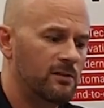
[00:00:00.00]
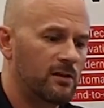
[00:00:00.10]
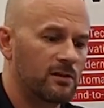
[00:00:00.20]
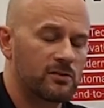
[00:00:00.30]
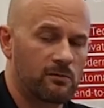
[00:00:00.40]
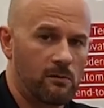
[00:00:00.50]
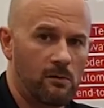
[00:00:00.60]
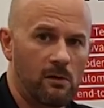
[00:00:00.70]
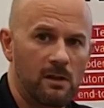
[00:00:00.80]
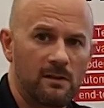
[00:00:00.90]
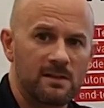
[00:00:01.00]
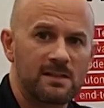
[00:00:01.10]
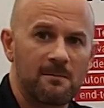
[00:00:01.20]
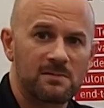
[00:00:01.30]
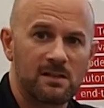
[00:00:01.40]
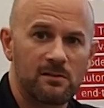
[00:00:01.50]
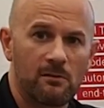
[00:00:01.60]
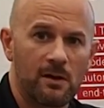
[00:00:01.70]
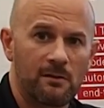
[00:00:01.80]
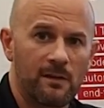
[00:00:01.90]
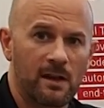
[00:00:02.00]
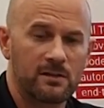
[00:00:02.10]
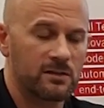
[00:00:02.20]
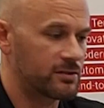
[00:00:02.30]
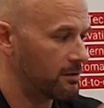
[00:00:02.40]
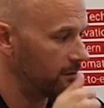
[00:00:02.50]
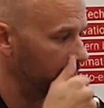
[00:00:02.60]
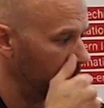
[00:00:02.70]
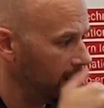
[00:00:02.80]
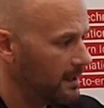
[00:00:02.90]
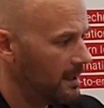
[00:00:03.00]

to control this EMCEE 200 that I just showed you.